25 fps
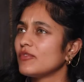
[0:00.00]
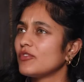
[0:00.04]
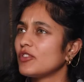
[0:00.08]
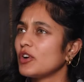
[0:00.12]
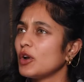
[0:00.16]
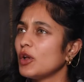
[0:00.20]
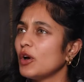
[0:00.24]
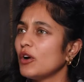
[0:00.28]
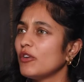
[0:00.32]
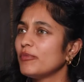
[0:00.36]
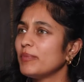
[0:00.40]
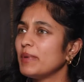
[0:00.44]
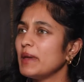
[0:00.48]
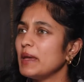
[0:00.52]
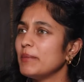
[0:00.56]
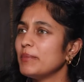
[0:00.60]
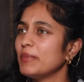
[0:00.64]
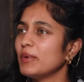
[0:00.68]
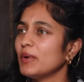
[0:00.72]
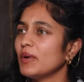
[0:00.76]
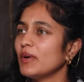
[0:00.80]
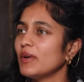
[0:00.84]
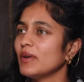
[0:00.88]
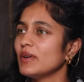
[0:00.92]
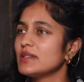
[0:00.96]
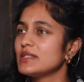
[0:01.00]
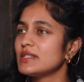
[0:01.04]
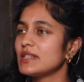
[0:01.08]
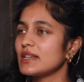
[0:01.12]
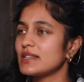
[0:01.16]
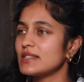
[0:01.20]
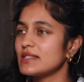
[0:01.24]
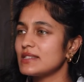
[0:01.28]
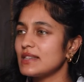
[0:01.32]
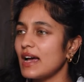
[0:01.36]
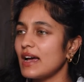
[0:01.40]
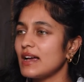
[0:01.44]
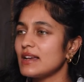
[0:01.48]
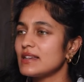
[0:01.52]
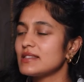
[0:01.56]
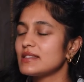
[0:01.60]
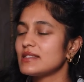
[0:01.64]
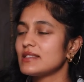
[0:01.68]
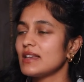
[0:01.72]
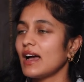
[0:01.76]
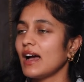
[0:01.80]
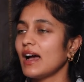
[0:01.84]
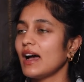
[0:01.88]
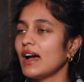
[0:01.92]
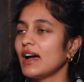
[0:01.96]
For a lot of people,
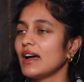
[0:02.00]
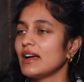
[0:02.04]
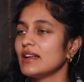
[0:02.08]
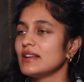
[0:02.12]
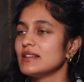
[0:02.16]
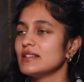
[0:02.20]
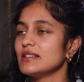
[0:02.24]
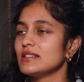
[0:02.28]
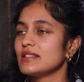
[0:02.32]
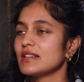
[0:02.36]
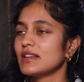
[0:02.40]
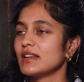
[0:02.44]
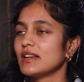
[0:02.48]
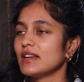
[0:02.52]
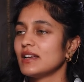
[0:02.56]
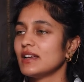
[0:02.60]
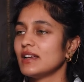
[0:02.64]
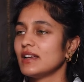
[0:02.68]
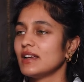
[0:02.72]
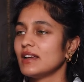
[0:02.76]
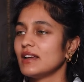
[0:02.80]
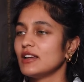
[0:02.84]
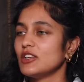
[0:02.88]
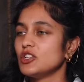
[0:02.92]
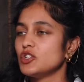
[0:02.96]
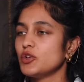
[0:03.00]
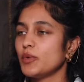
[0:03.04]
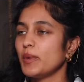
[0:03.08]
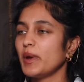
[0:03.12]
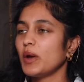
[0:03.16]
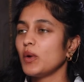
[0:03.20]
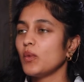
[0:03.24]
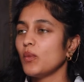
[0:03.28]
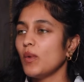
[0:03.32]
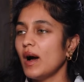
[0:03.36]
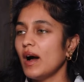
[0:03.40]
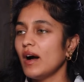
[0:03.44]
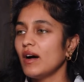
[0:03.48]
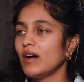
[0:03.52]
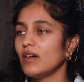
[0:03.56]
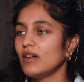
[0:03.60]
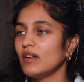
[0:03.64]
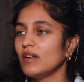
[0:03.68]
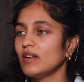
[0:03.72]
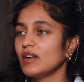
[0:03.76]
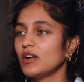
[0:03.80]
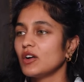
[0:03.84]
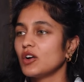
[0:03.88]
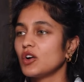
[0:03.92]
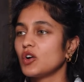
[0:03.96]
success and doing
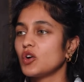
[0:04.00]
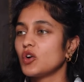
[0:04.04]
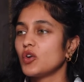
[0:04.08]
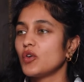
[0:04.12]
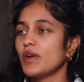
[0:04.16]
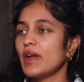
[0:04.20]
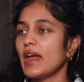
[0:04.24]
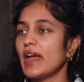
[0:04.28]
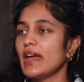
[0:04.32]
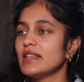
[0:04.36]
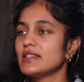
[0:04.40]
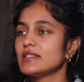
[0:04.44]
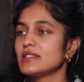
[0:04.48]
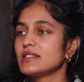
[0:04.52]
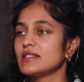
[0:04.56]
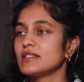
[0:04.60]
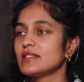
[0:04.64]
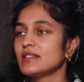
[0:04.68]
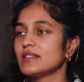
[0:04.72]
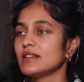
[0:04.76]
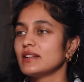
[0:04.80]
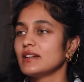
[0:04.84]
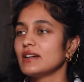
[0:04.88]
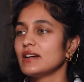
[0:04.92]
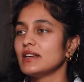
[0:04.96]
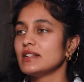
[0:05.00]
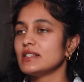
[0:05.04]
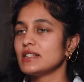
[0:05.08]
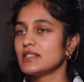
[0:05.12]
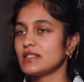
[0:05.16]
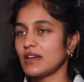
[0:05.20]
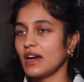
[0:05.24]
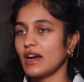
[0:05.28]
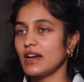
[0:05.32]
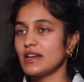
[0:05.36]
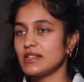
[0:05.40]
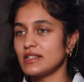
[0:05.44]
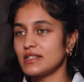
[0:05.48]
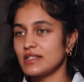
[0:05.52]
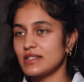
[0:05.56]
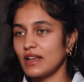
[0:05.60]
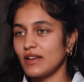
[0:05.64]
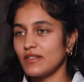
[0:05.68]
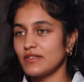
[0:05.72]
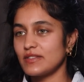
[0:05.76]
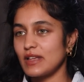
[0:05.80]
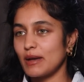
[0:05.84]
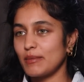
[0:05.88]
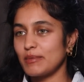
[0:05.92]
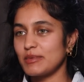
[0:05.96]
well creates a desire to
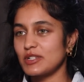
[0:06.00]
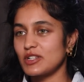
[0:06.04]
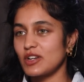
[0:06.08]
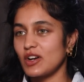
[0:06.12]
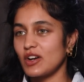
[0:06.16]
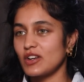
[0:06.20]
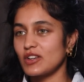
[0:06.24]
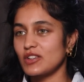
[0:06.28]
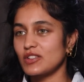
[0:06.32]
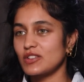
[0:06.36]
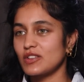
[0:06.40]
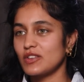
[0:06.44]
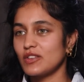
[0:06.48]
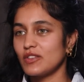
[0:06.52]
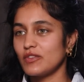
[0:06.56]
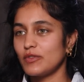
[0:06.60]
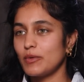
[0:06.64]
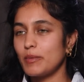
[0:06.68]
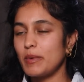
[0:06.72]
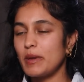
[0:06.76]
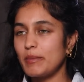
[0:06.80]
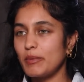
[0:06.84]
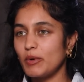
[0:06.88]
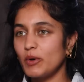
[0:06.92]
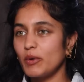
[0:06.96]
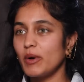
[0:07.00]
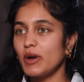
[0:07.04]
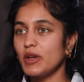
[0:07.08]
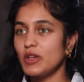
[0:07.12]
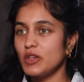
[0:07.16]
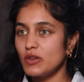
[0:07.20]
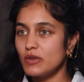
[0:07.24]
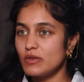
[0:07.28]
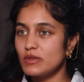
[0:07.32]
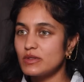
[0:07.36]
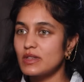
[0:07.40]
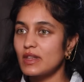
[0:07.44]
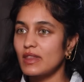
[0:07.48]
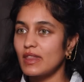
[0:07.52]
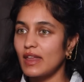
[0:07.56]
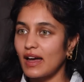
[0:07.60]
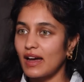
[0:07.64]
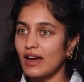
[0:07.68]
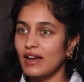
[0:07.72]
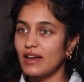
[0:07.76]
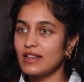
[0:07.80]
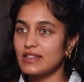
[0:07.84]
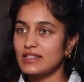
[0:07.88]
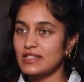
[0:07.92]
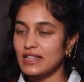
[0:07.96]
self-sabotage. For people who are used to
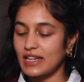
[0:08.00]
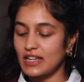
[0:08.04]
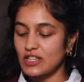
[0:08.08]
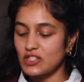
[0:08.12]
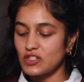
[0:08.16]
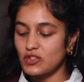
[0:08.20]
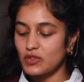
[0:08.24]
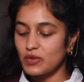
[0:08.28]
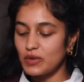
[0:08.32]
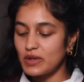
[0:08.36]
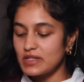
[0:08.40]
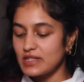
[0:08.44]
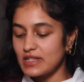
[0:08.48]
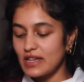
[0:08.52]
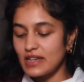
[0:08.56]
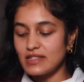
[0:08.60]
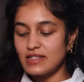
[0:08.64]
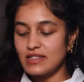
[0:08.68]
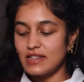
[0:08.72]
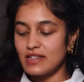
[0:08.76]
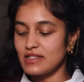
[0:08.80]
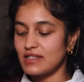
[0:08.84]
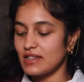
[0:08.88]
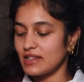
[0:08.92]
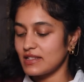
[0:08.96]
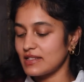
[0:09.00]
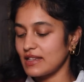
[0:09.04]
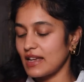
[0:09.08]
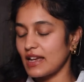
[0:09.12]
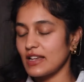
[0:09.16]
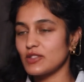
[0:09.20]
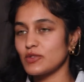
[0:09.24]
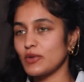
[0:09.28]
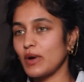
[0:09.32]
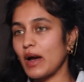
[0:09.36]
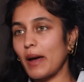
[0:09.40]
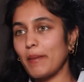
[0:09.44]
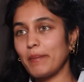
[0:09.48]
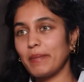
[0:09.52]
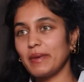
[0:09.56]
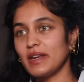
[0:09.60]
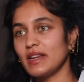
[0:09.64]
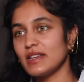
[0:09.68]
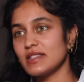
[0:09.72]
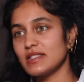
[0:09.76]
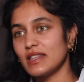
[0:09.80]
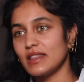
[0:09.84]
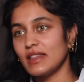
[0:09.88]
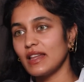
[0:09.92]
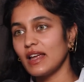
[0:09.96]
that, it's like as soon as they see success or
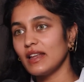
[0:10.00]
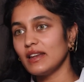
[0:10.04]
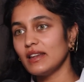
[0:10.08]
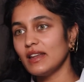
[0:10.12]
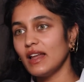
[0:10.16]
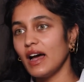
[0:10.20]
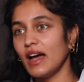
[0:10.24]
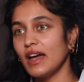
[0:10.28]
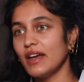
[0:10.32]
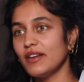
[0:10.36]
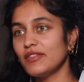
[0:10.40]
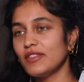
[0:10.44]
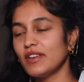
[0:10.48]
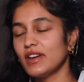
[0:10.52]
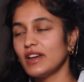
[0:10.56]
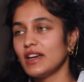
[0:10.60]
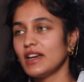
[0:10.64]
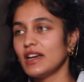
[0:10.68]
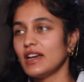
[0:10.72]
happiness in their life,